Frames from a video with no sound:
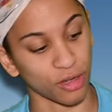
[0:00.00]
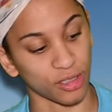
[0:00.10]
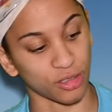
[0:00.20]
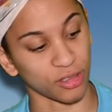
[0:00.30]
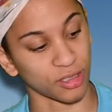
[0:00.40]

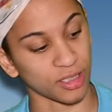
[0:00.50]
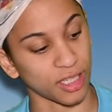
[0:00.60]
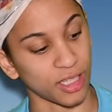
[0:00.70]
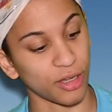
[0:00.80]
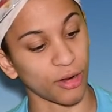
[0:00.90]
As you can
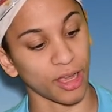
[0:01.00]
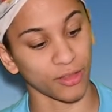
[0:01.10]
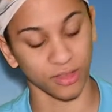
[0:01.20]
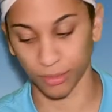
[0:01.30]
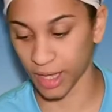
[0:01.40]
see here, I
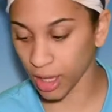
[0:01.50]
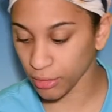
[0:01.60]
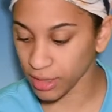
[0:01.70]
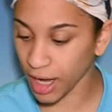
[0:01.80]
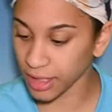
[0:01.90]
have some
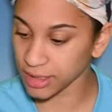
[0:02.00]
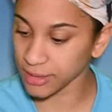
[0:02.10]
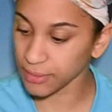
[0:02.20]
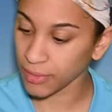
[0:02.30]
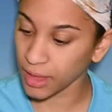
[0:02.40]
yellow dots.
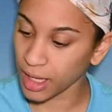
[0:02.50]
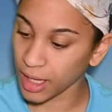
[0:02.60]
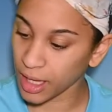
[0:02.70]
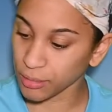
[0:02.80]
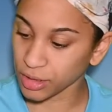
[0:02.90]

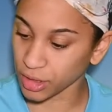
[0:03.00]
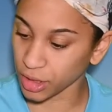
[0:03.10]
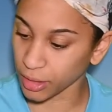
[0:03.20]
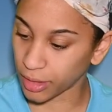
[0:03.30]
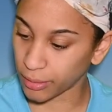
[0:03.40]
I'm just
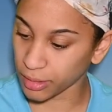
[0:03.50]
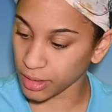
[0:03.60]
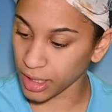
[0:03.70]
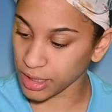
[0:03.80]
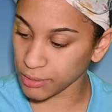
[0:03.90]
gonna
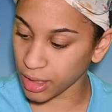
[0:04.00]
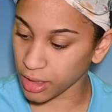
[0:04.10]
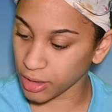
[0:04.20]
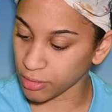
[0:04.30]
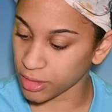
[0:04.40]
place my
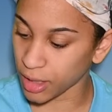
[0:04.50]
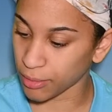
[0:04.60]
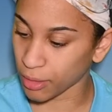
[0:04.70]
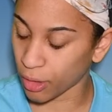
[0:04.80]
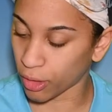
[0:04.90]

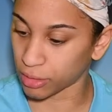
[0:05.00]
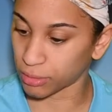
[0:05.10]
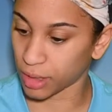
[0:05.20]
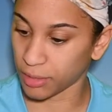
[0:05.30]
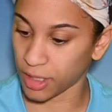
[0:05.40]
Q-tip
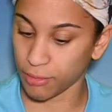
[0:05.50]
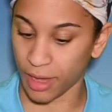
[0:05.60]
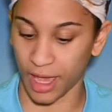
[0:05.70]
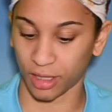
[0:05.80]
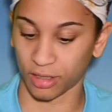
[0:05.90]
on my paint
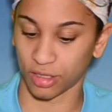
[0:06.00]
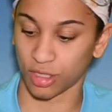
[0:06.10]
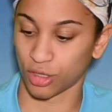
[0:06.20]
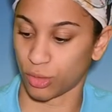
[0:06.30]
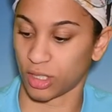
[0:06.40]
palette
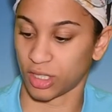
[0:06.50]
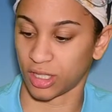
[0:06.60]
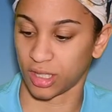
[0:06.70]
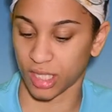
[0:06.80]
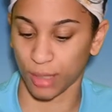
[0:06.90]
just so it doesn't
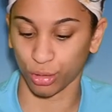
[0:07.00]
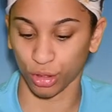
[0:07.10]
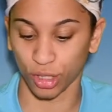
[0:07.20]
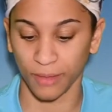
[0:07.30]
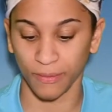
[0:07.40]
get the table
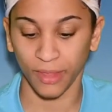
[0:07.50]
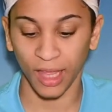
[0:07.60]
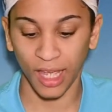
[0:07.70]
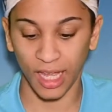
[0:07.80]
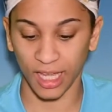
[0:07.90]
dirty.
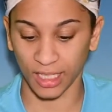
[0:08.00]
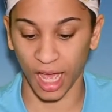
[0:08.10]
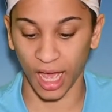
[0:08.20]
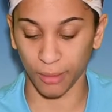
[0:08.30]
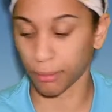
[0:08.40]
And
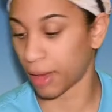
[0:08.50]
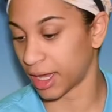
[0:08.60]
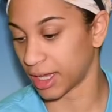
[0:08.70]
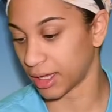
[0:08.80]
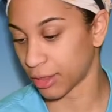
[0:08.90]

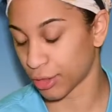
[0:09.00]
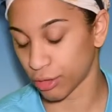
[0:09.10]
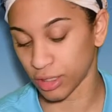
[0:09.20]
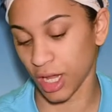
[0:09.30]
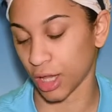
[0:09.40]
my
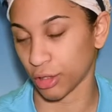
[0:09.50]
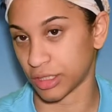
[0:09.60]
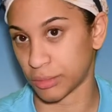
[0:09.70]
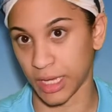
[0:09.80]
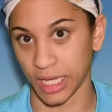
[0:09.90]
third color
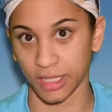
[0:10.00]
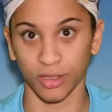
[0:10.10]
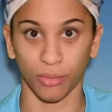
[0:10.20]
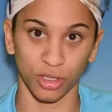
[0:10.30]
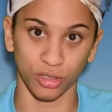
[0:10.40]
is pink,
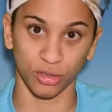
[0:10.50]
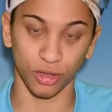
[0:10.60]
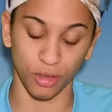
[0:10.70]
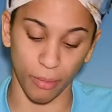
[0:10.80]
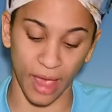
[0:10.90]
so I'm gonna do
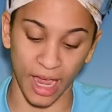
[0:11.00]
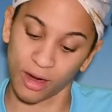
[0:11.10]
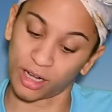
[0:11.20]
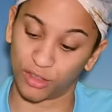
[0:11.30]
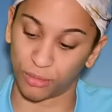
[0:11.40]
the
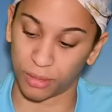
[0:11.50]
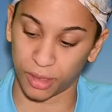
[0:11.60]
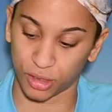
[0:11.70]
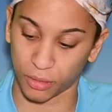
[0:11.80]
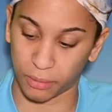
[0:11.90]
background of my
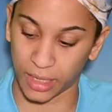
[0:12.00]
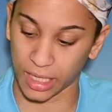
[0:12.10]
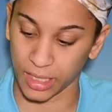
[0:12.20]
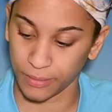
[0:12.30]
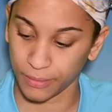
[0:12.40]
picture pink.